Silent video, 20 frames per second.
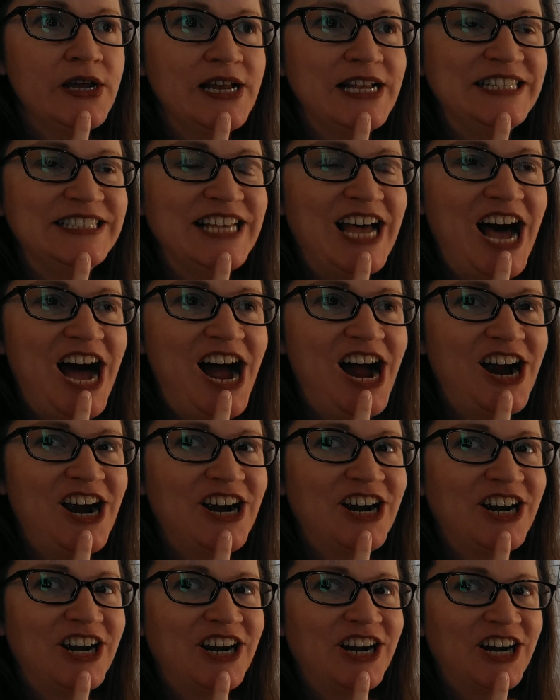it's
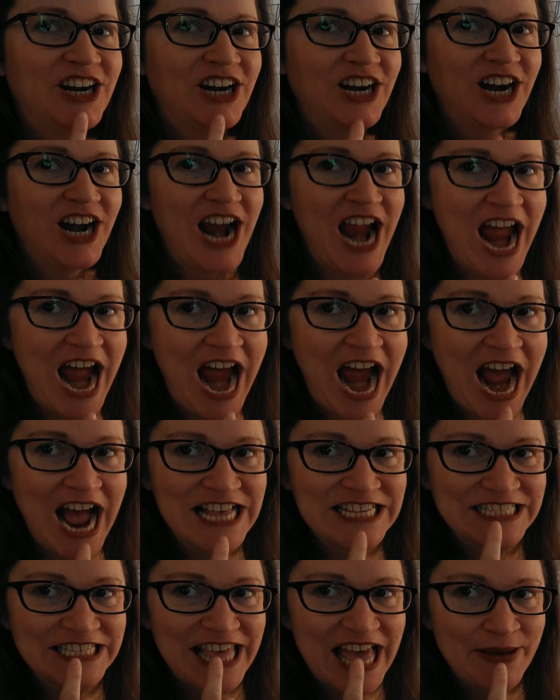R.
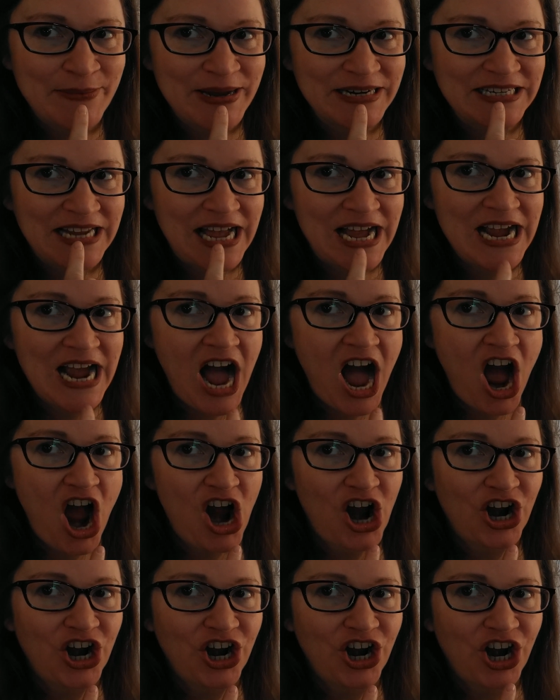See that, my tongue?
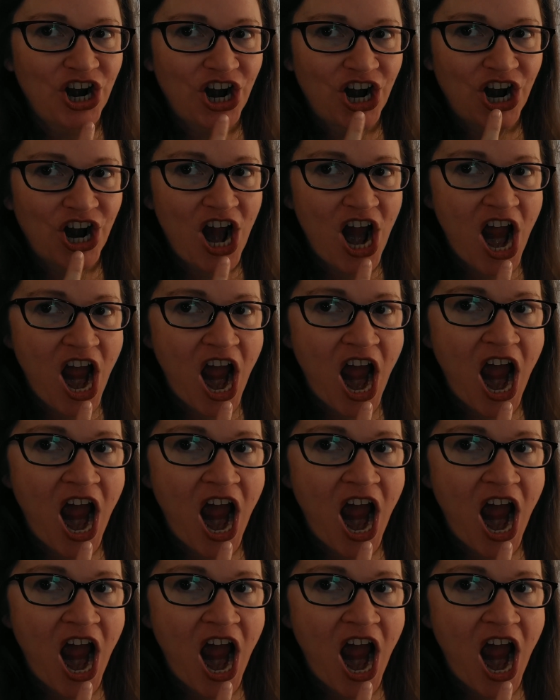R.